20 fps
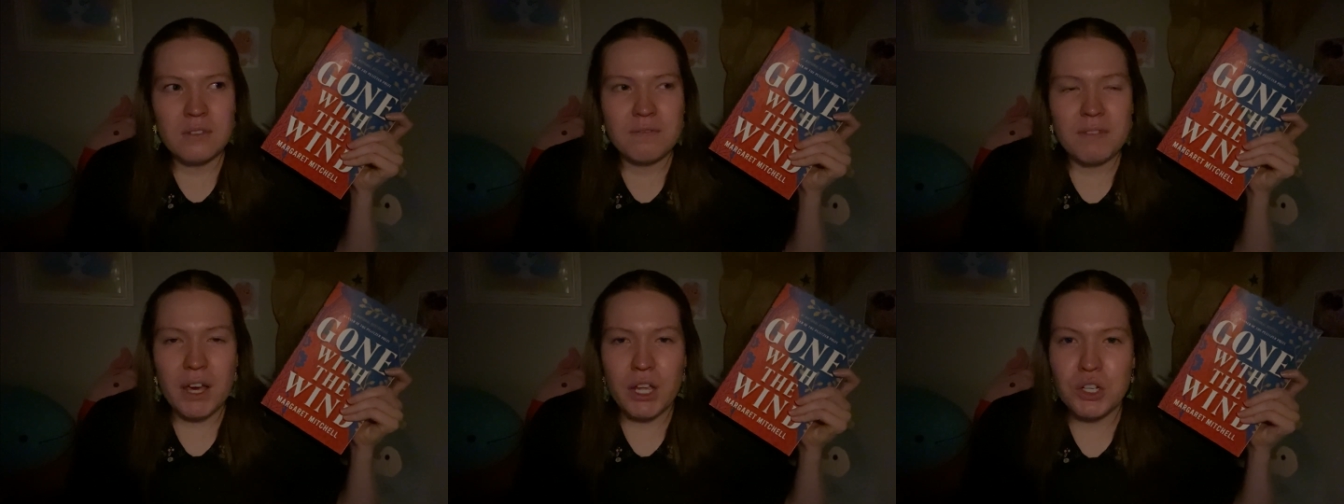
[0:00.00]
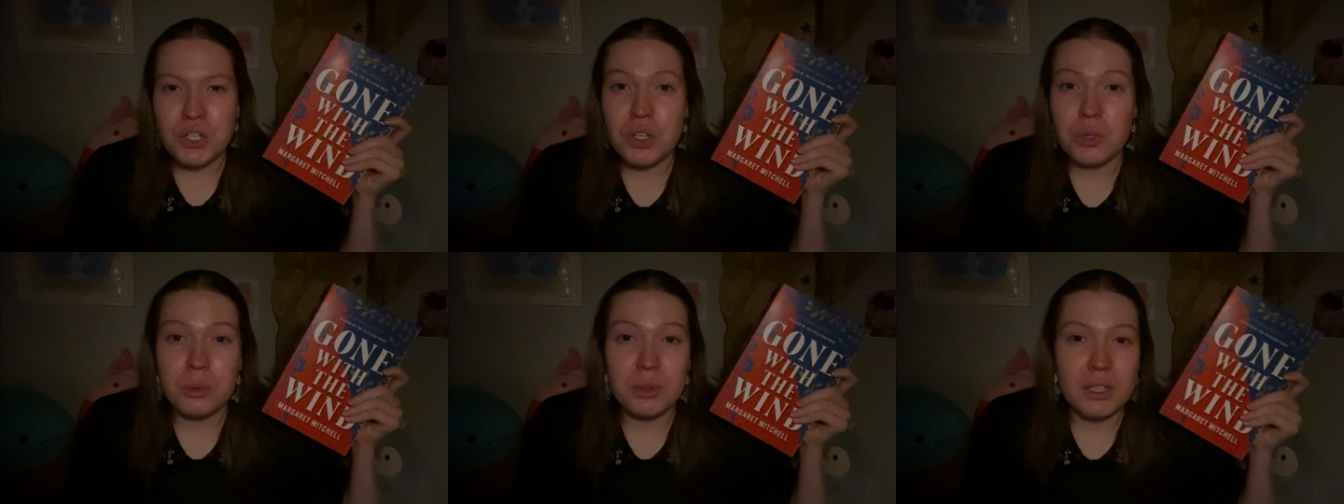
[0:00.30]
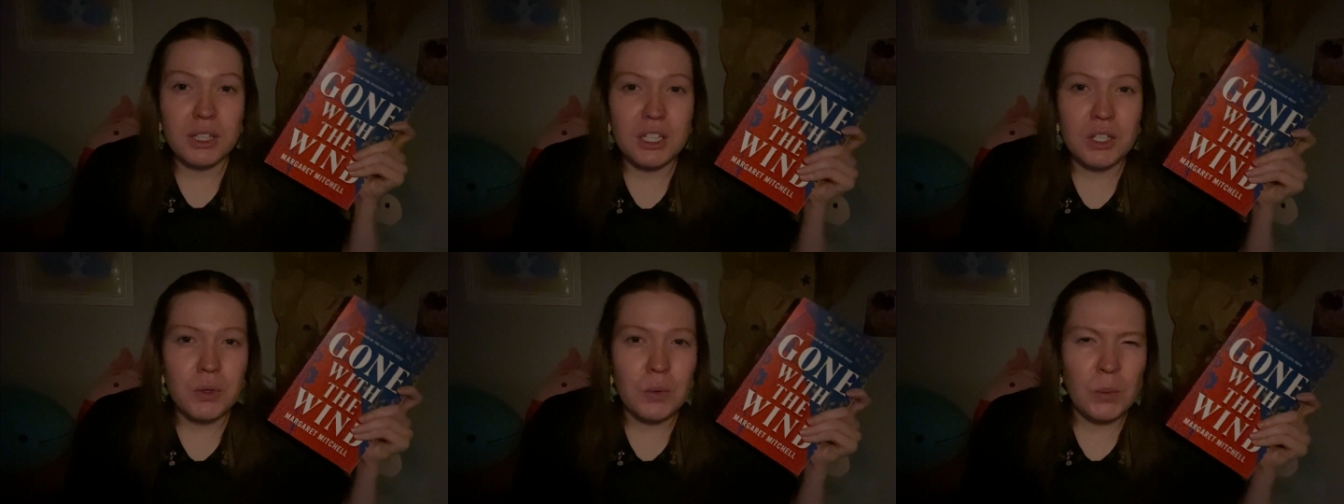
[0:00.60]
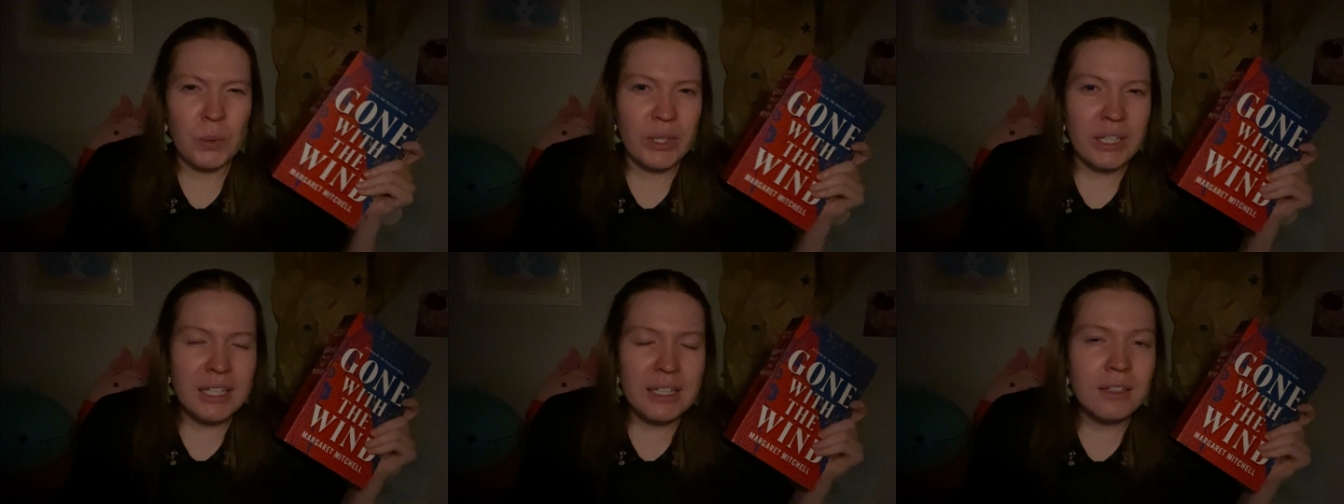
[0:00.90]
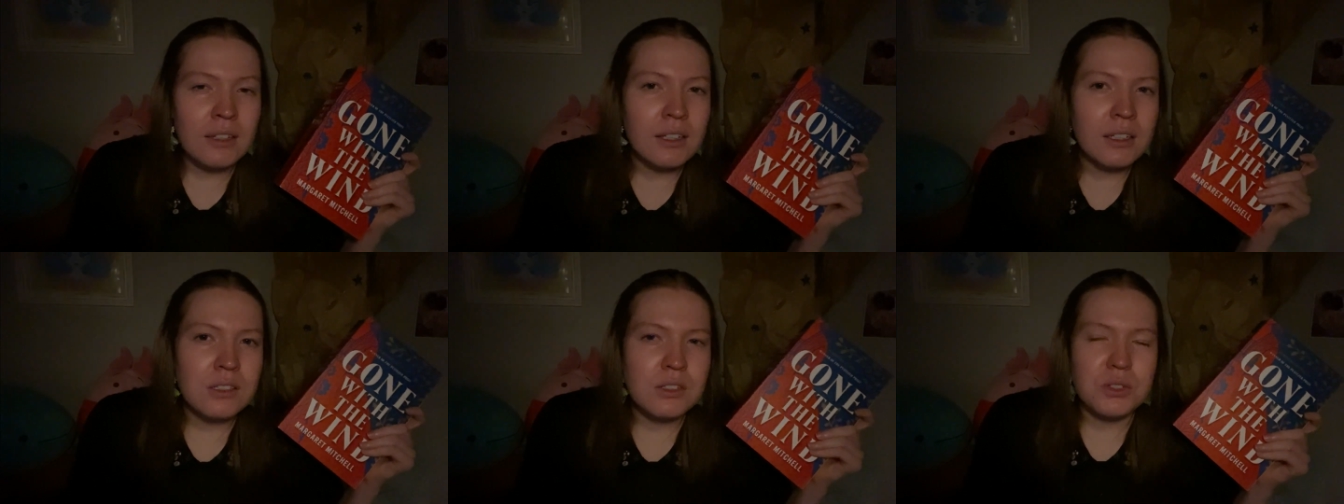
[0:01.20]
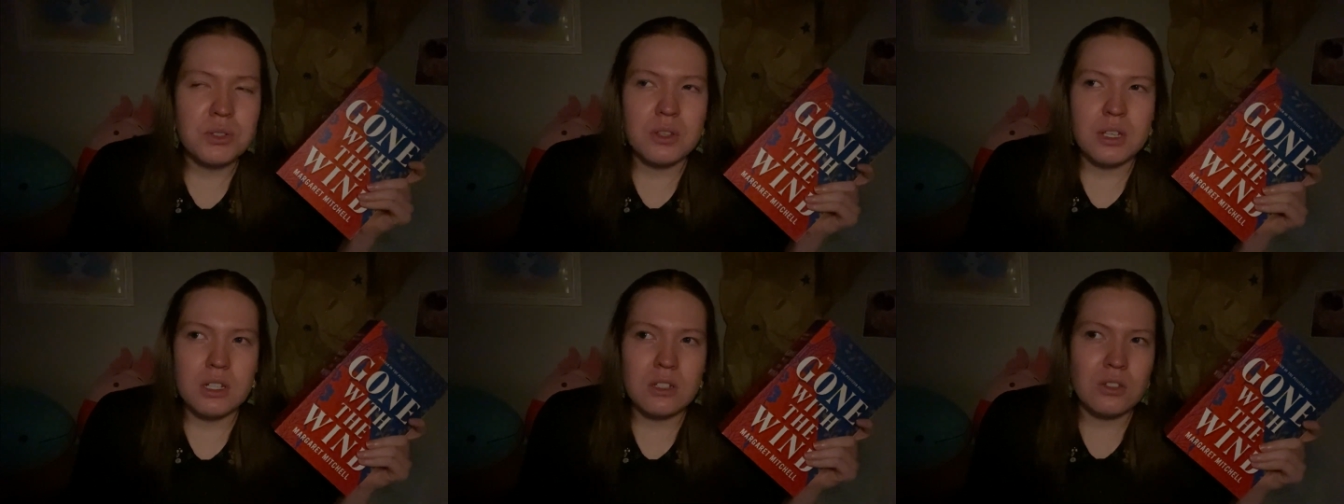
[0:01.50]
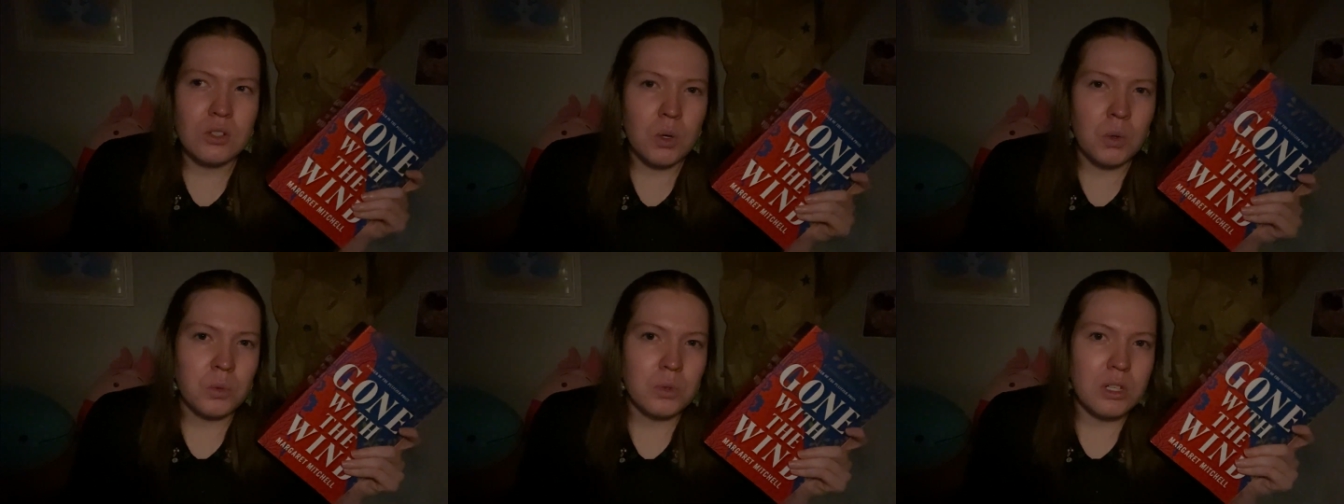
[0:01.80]
find her really annoying, and so they
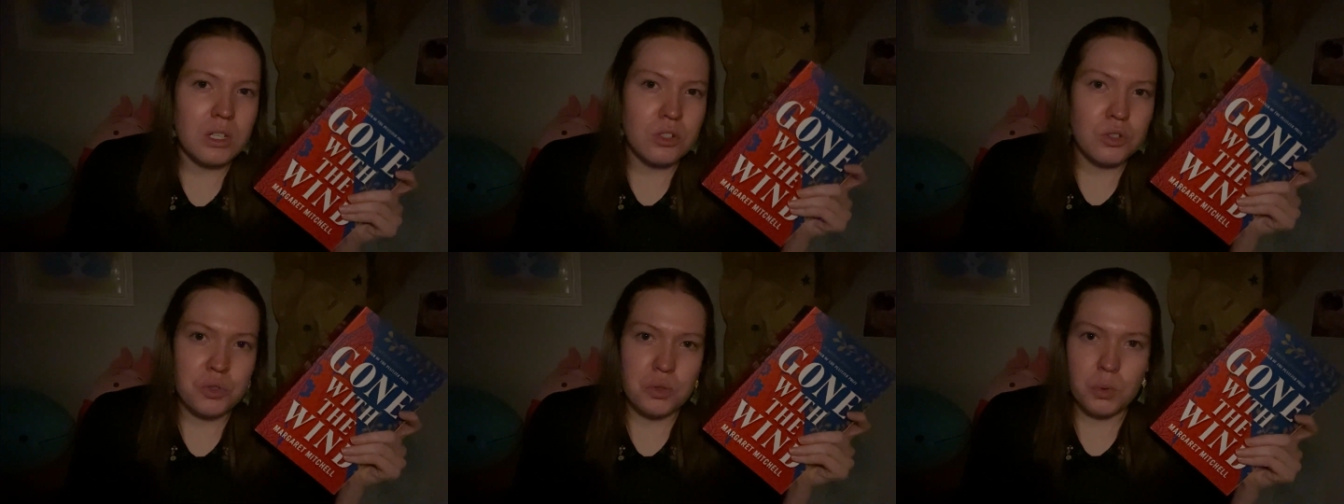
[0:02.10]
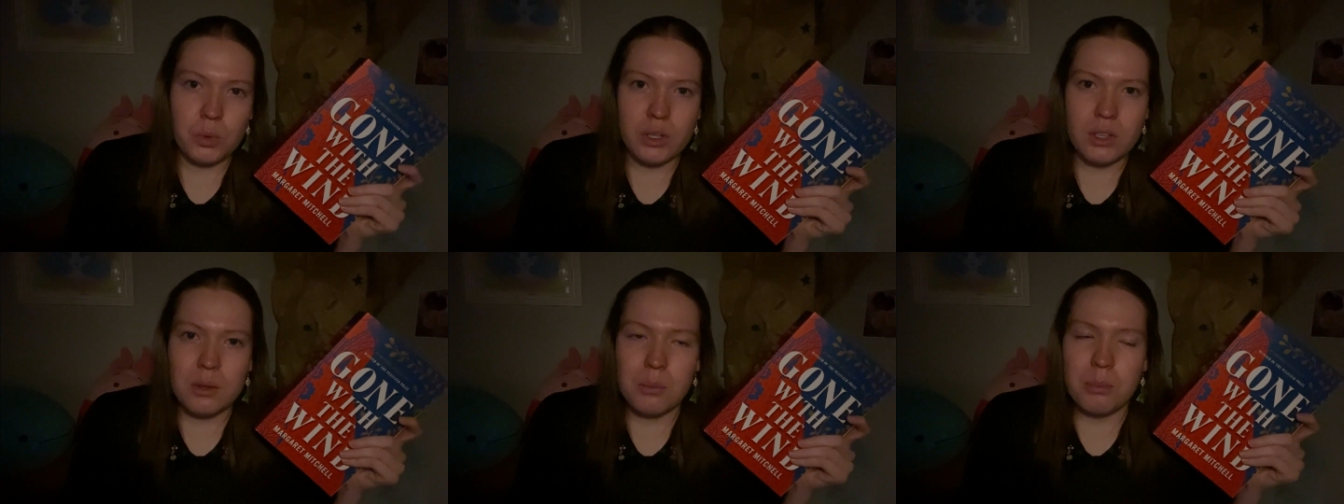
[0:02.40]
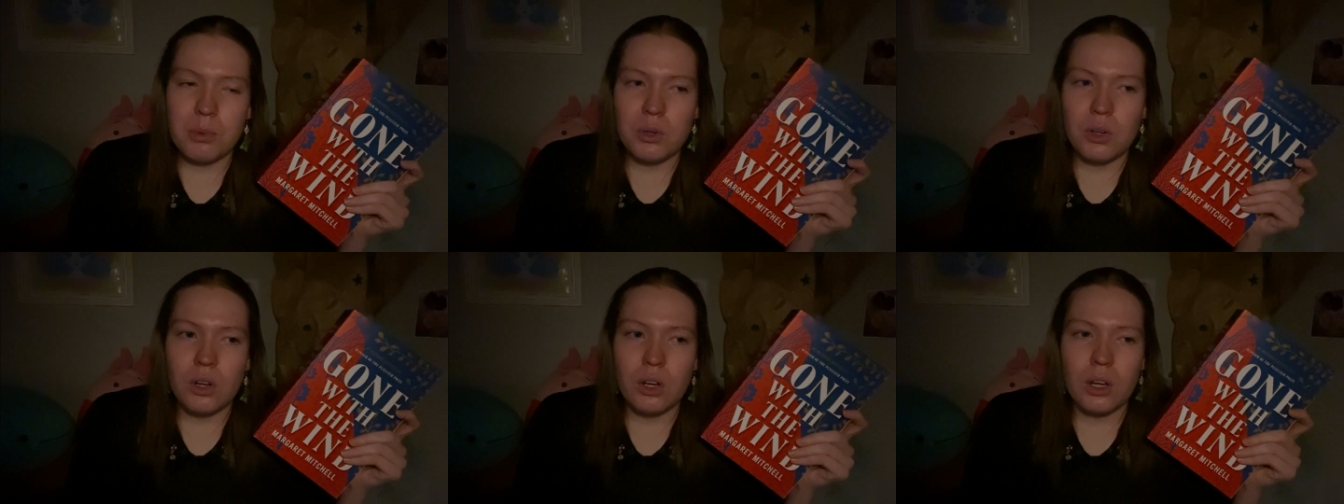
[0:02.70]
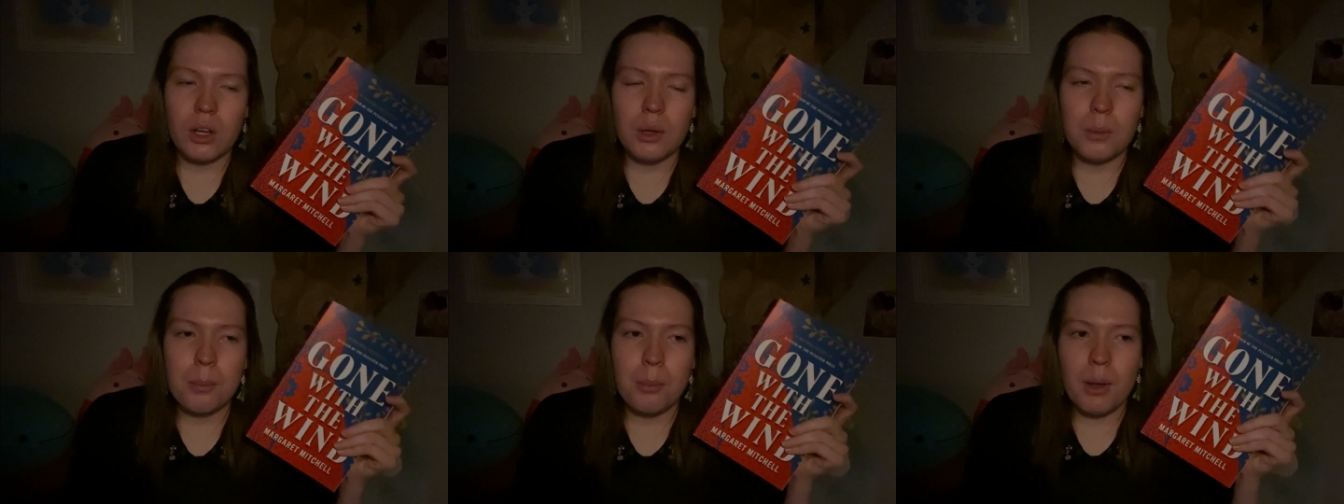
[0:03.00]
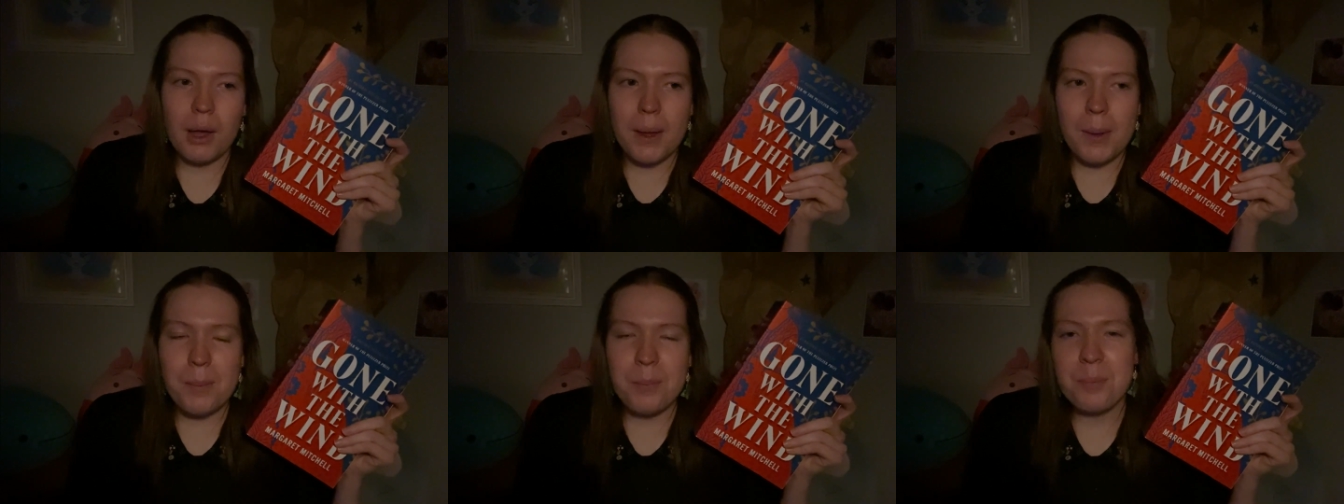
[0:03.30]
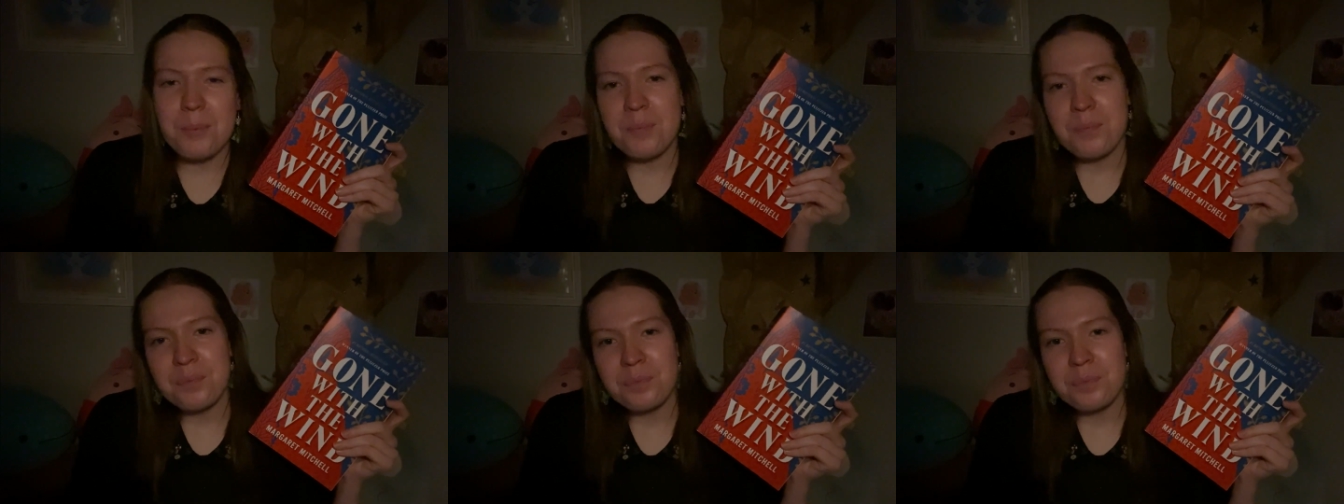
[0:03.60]
don't enjoy the book, but